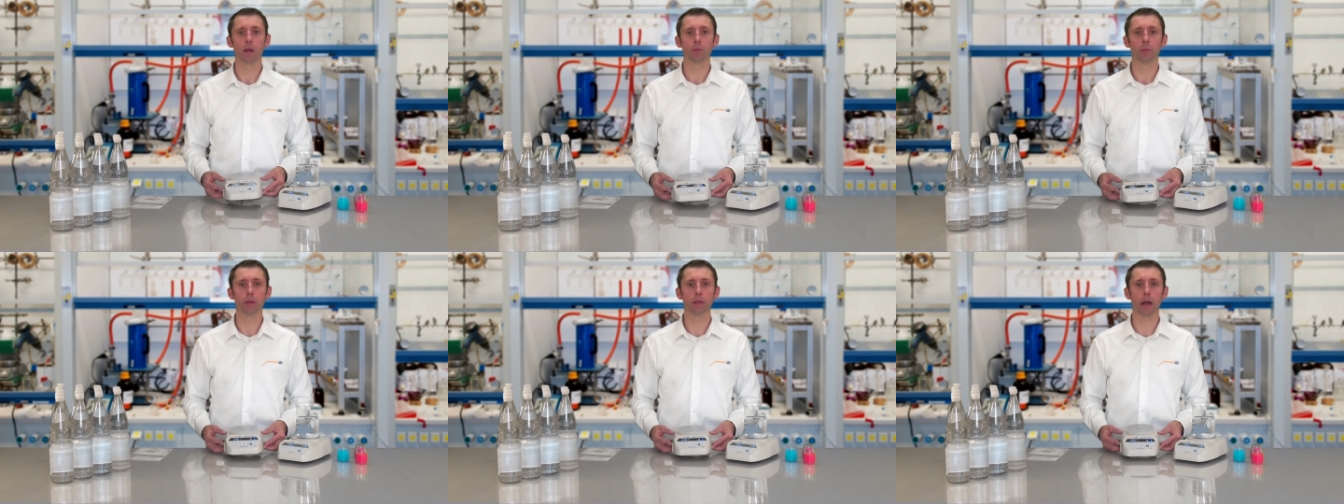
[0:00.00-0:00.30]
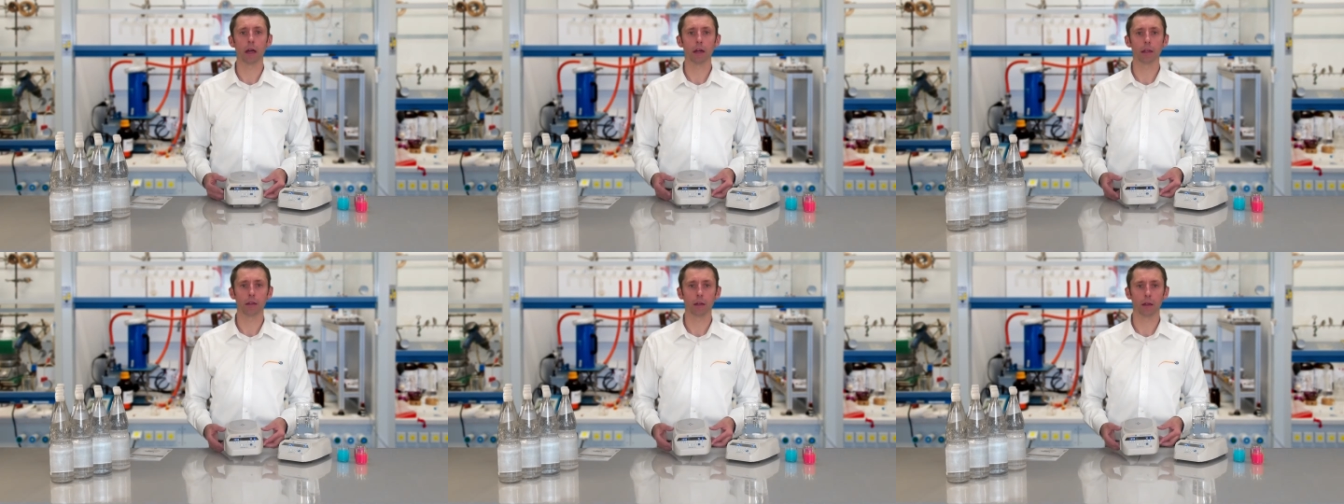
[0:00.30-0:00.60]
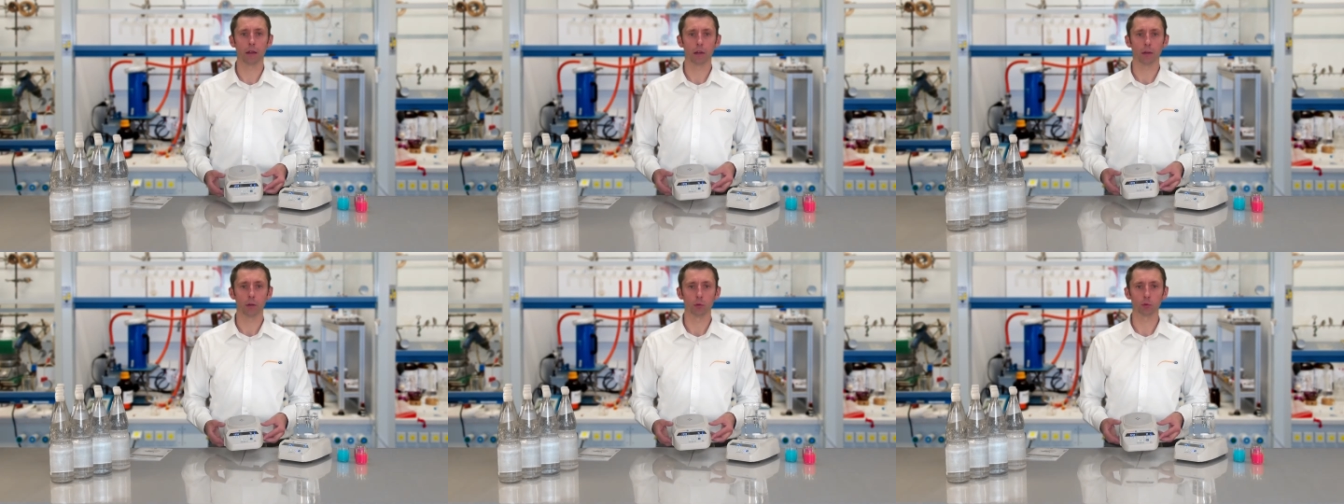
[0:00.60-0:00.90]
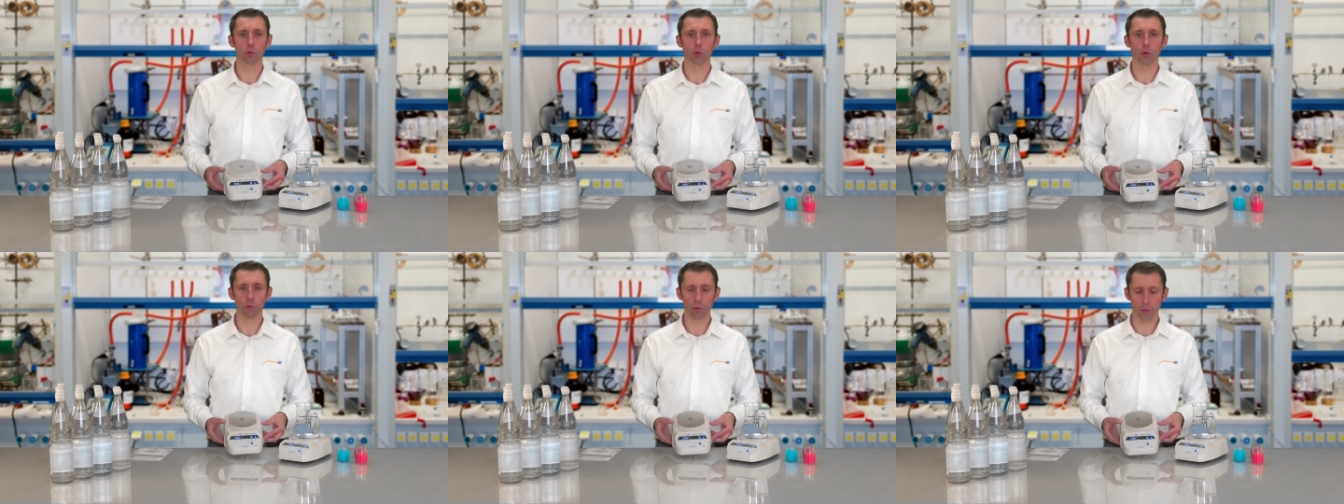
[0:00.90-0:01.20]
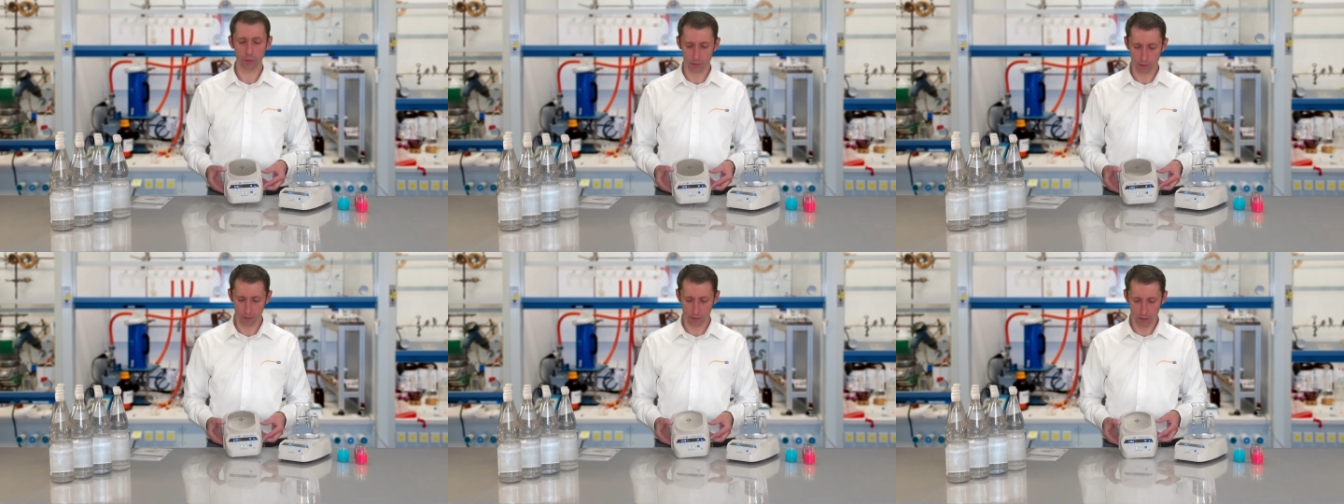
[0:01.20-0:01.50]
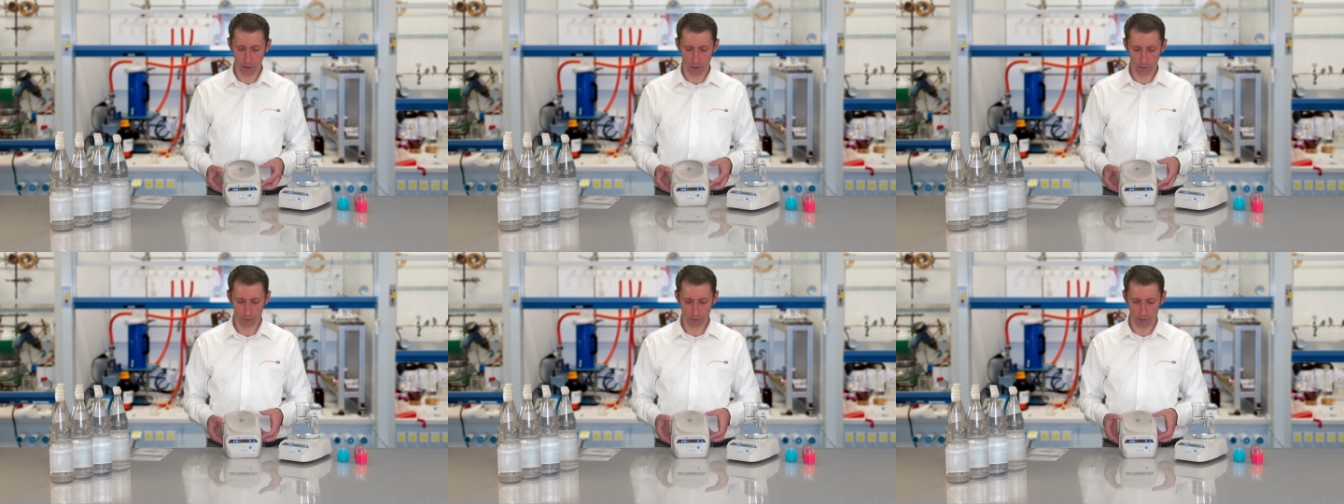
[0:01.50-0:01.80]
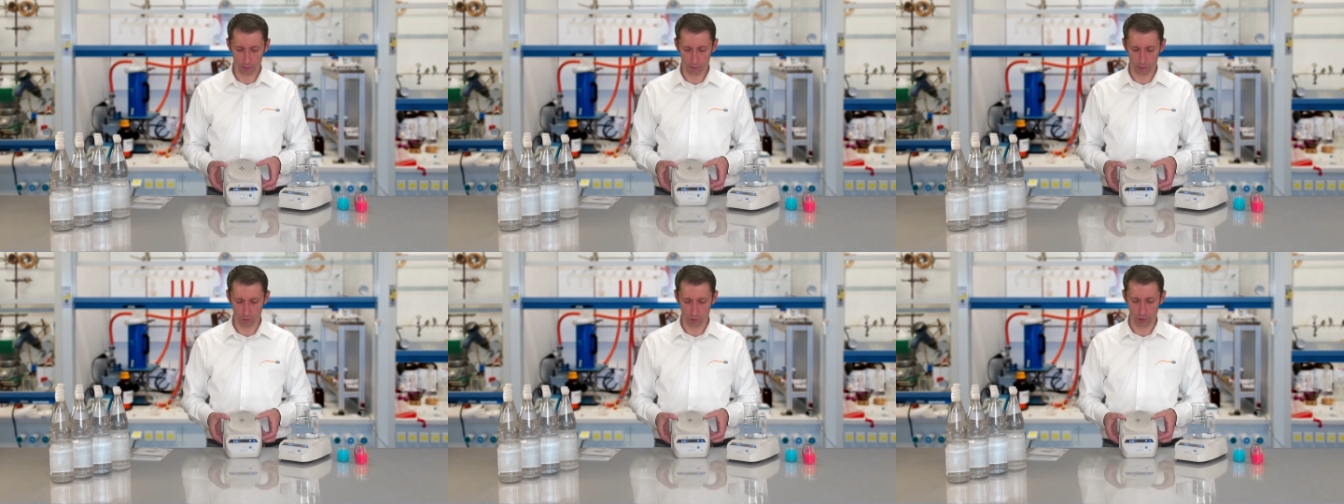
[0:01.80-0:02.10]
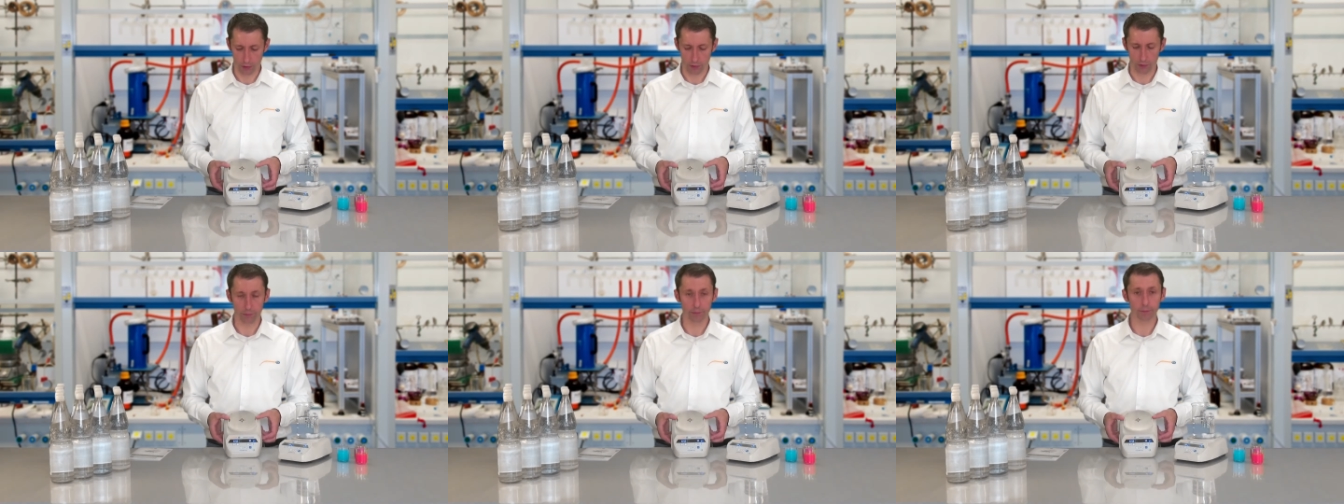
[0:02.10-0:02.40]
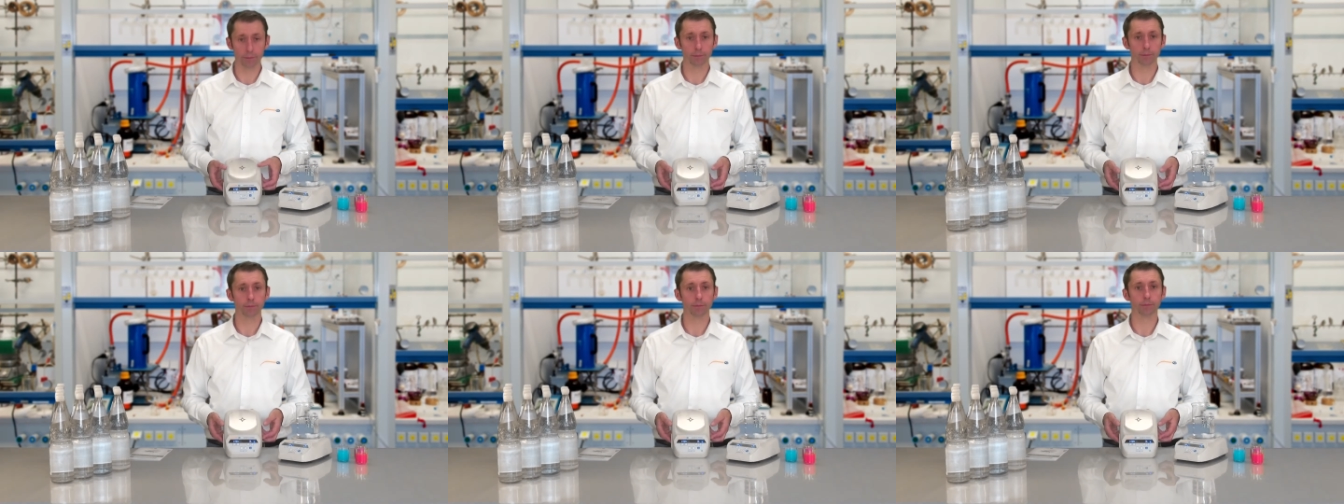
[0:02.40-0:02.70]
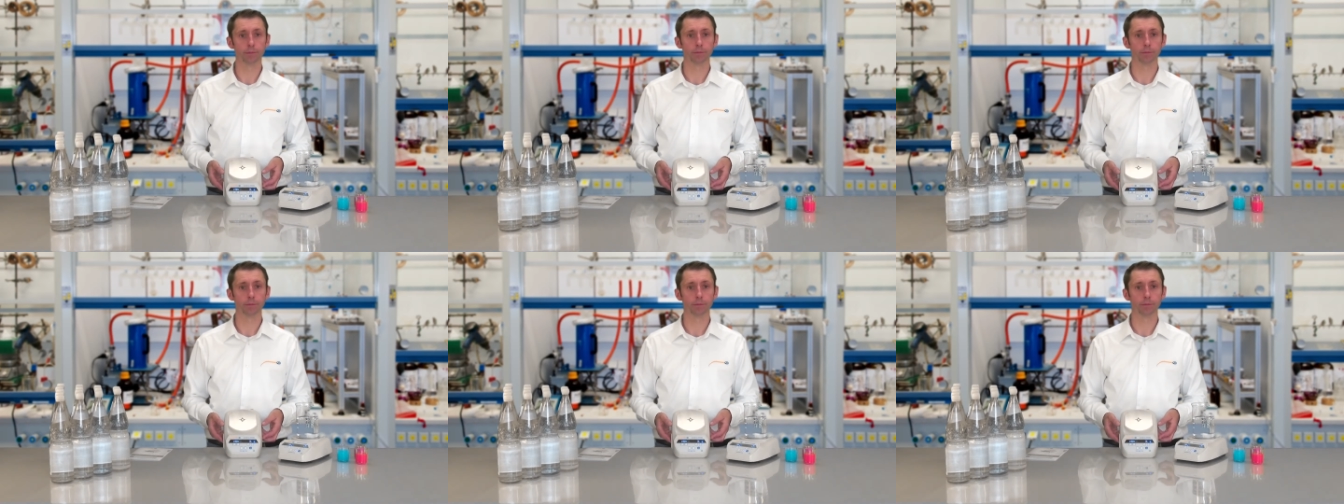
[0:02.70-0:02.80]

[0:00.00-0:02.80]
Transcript: with a stirring surface of stainless steel.